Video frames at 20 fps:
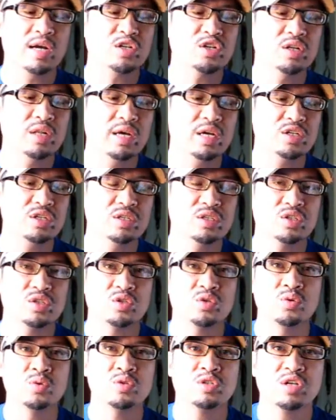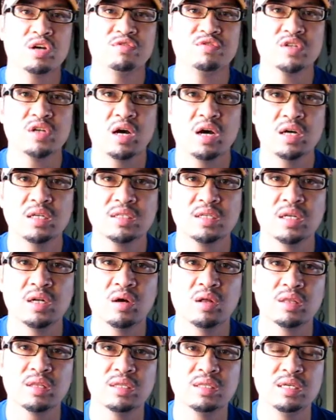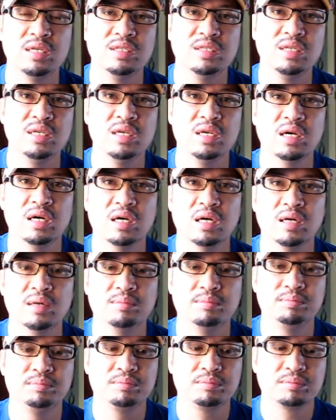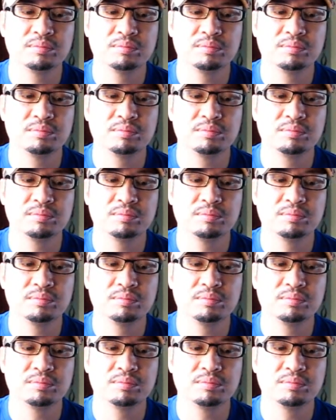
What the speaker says: congratulations to Geoff Johns and all the DC